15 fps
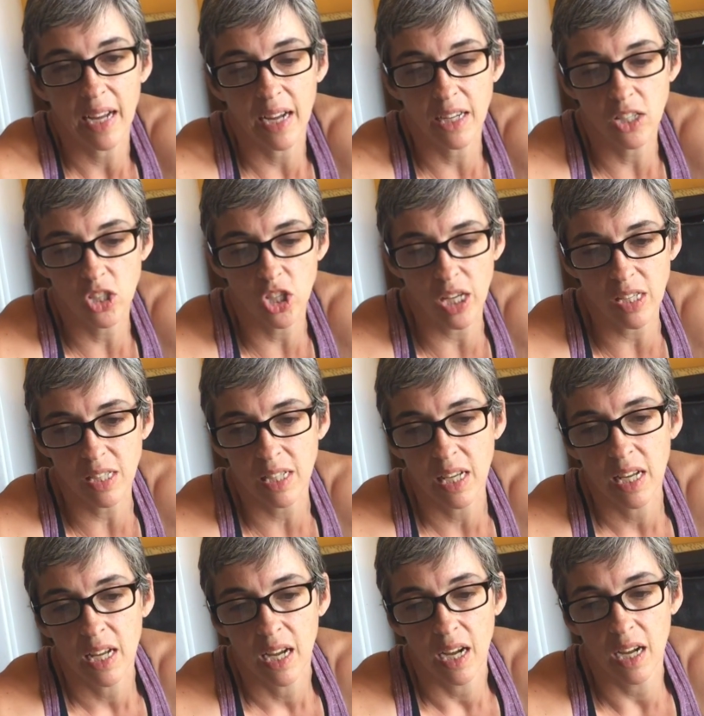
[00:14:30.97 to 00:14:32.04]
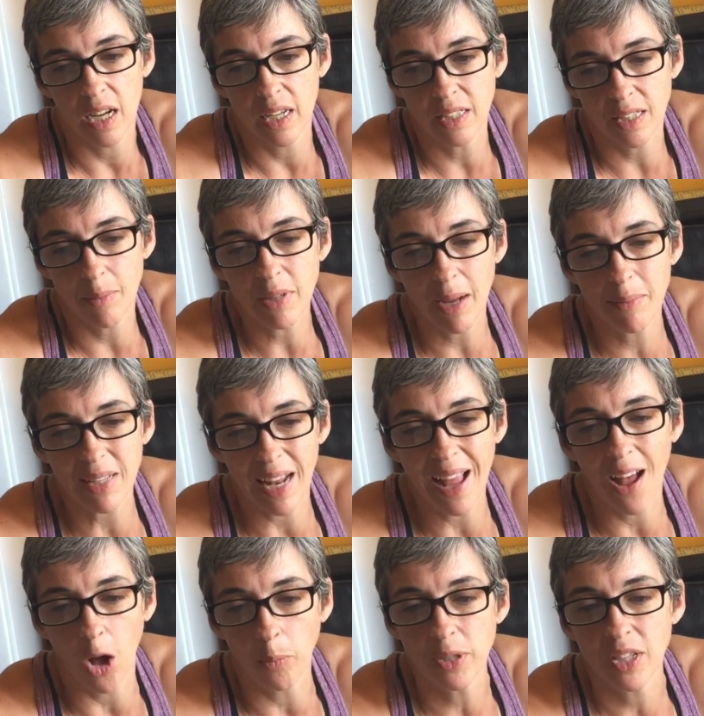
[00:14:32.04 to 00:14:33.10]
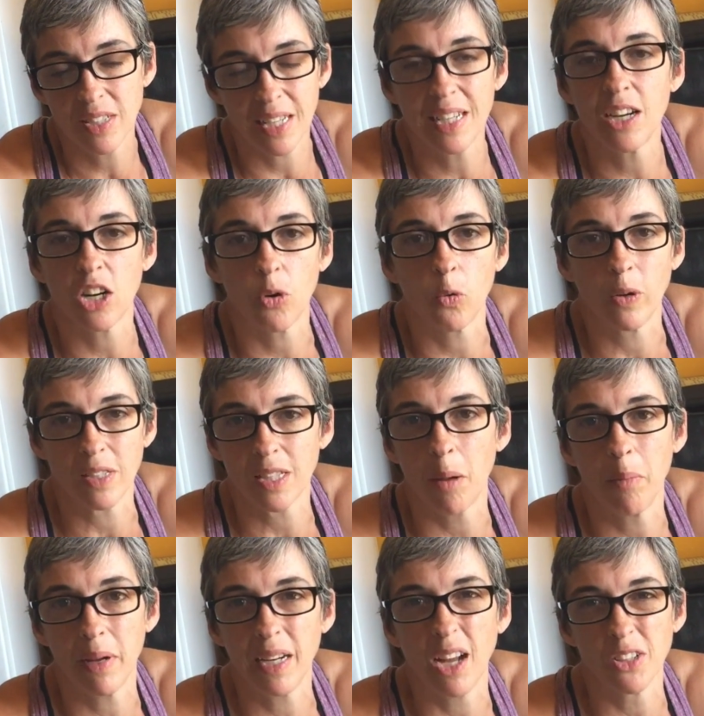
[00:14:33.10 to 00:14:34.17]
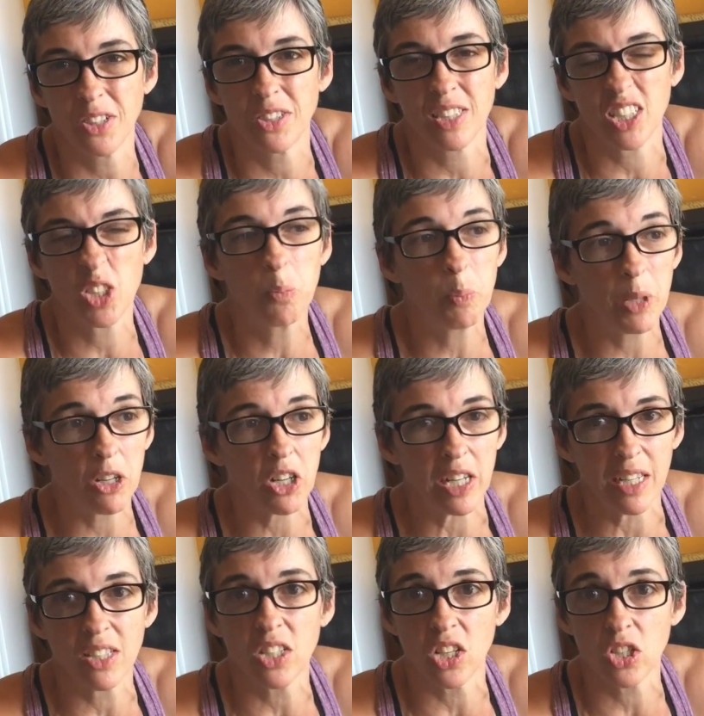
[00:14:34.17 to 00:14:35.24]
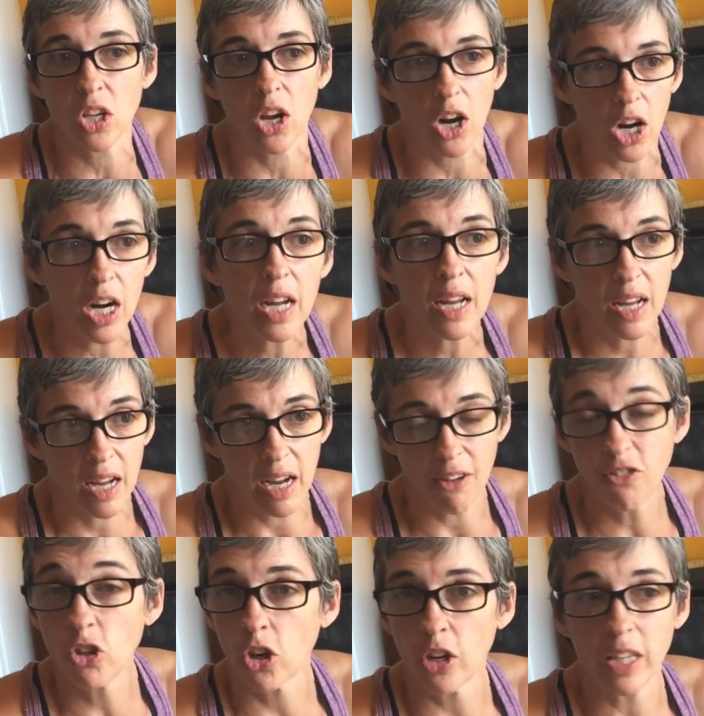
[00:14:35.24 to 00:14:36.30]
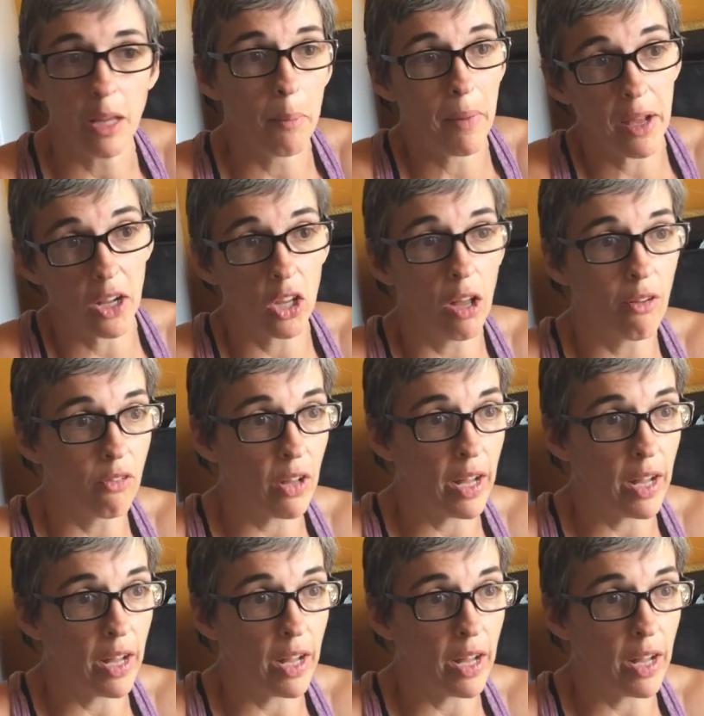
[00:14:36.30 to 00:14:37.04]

It's just sometimes it helps to hear what somebody else's experiences are. If you're in the middle of